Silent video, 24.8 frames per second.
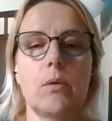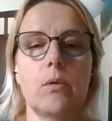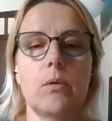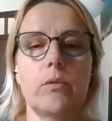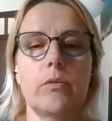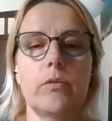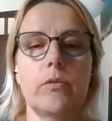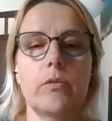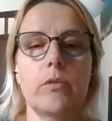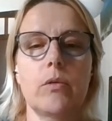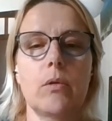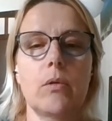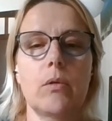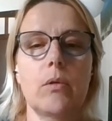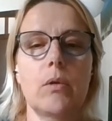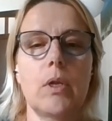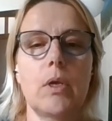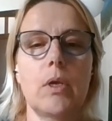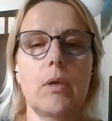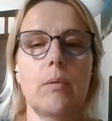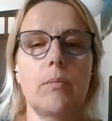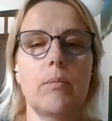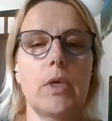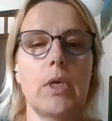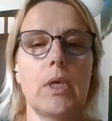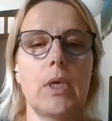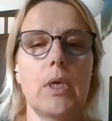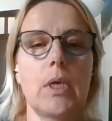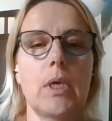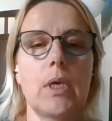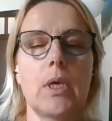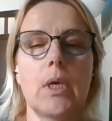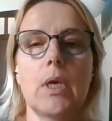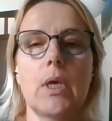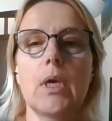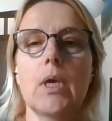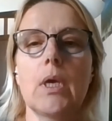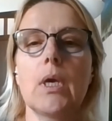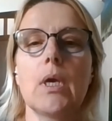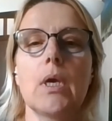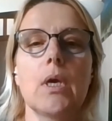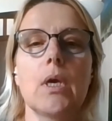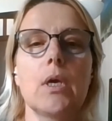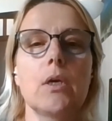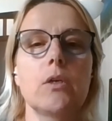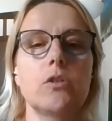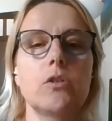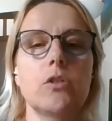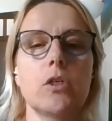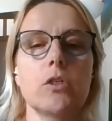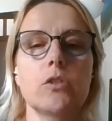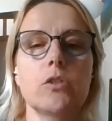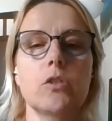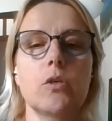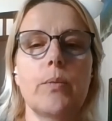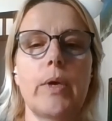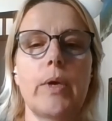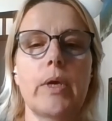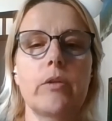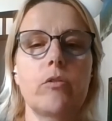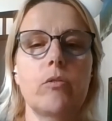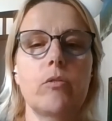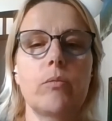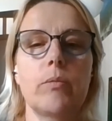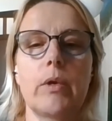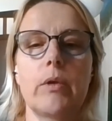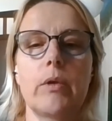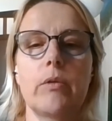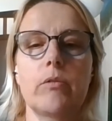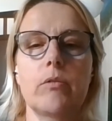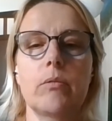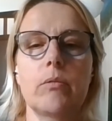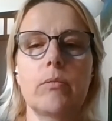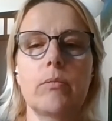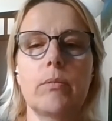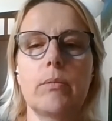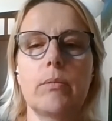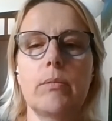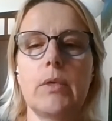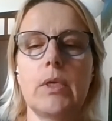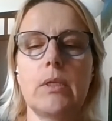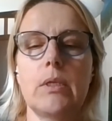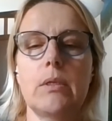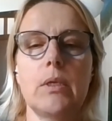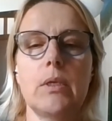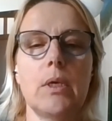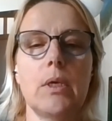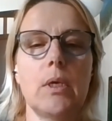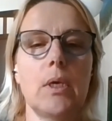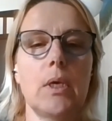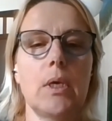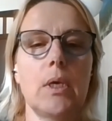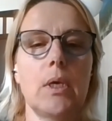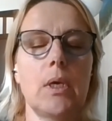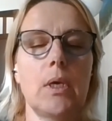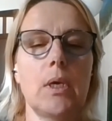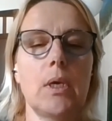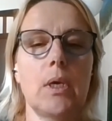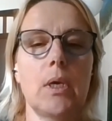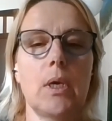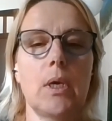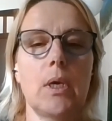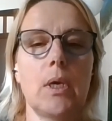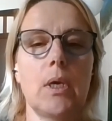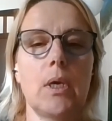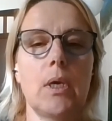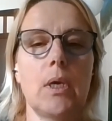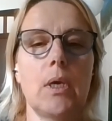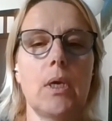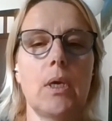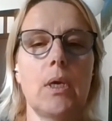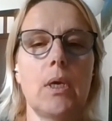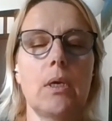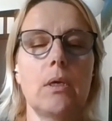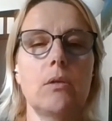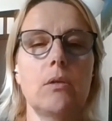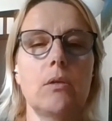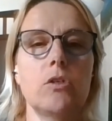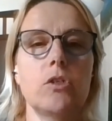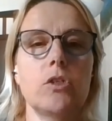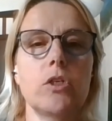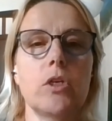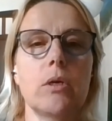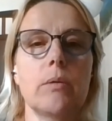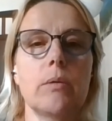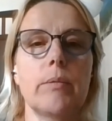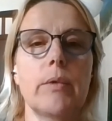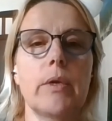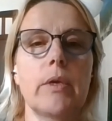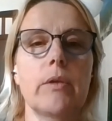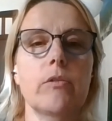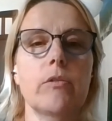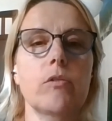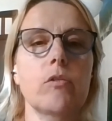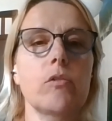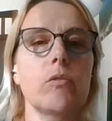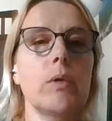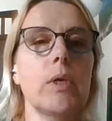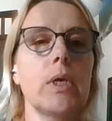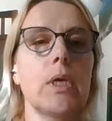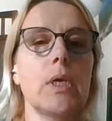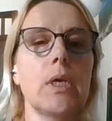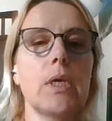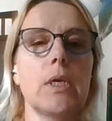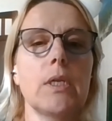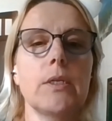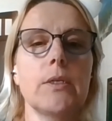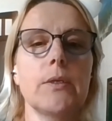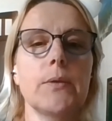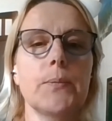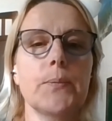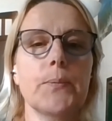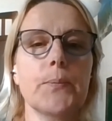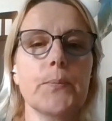So let me just go back to my Zoom meeting and share my screen.